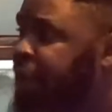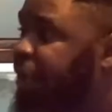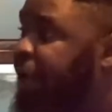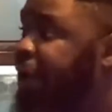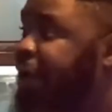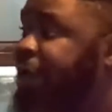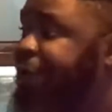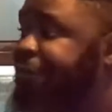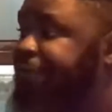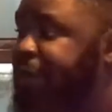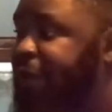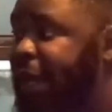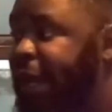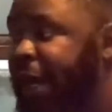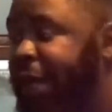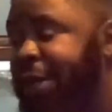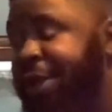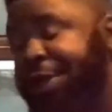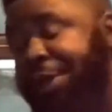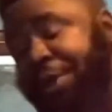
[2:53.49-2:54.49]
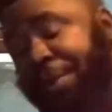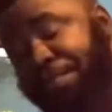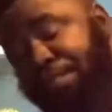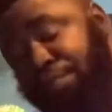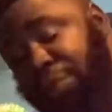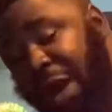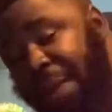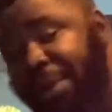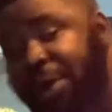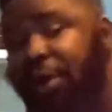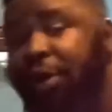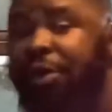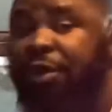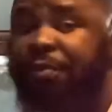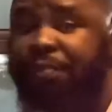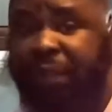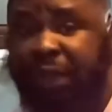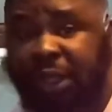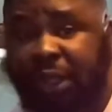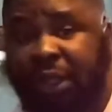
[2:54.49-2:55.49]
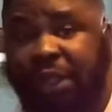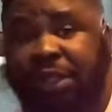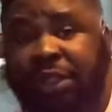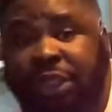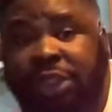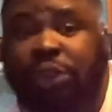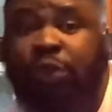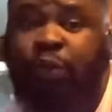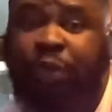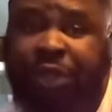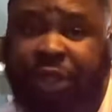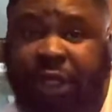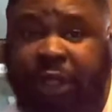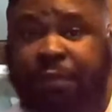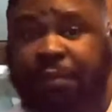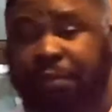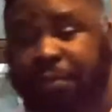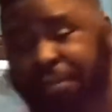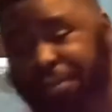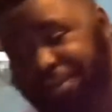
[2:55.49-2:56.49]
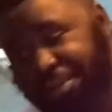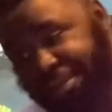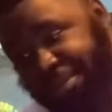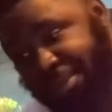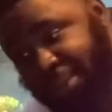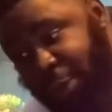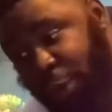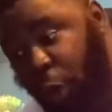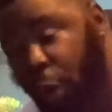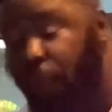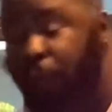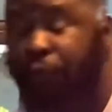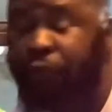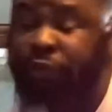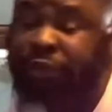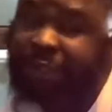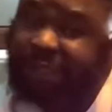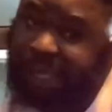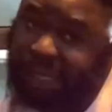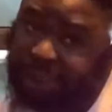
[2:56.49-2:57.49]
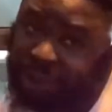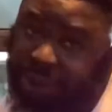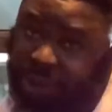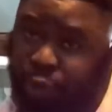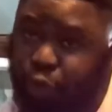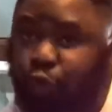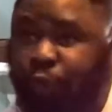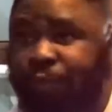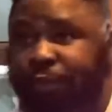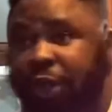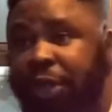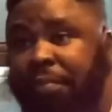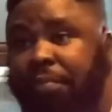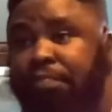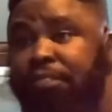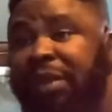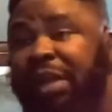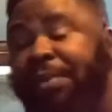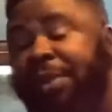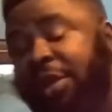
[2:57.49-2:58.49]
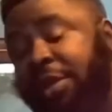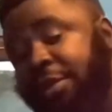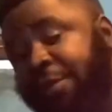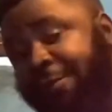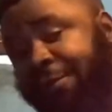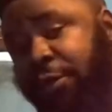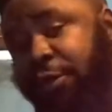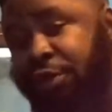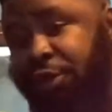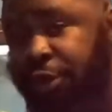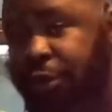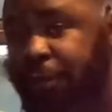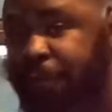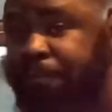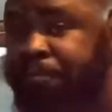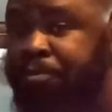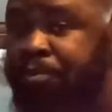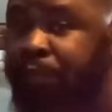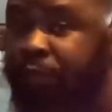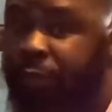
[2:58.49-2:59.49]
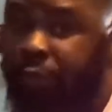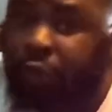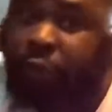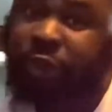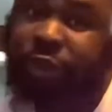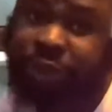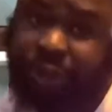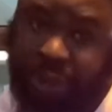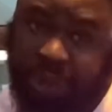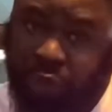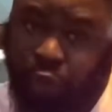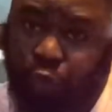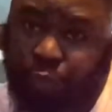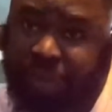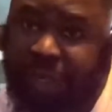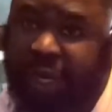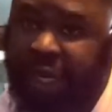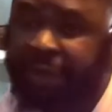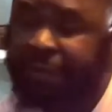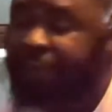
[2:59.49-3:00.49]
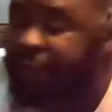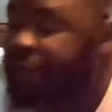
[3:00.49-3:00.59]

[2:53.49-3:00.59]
And if not, you're probably going to be dealing with it, hopefully not soon, but maybe in the future. Well, let's hope not.